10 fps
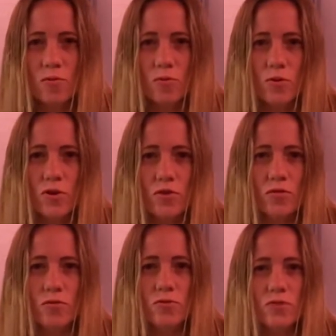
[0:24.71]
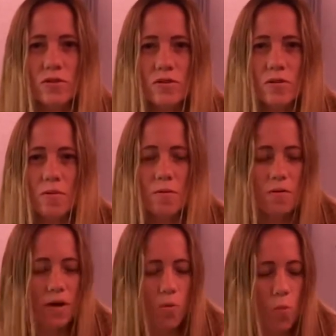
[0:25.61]
were used
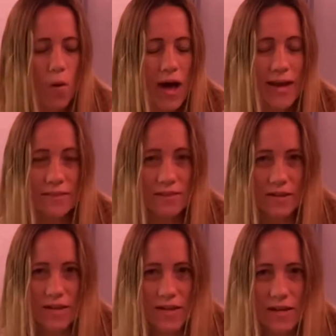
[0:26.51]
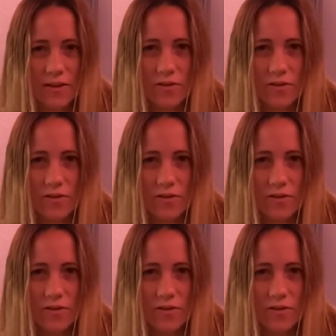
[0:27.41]
widely